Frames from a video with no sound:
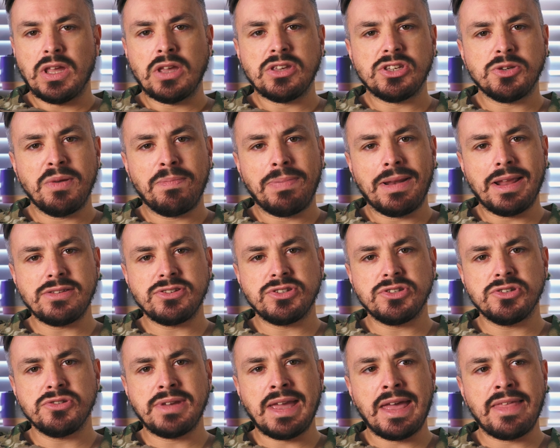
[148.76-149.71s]
So we planned
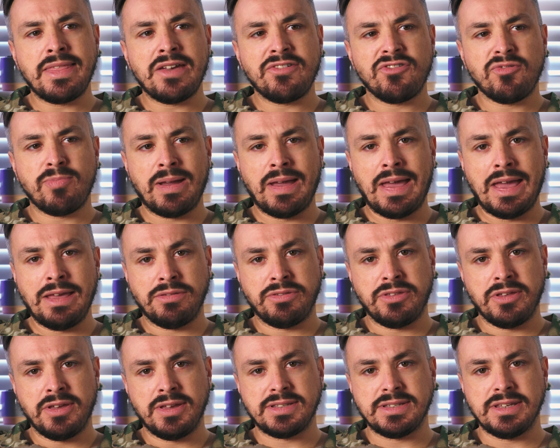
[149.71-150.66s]
to get there for about
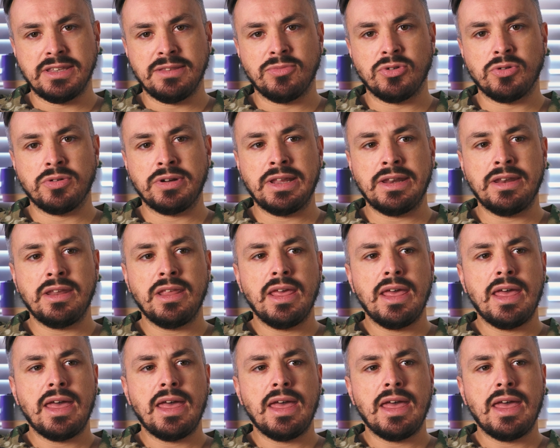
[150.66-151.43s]
8:30 in the morning.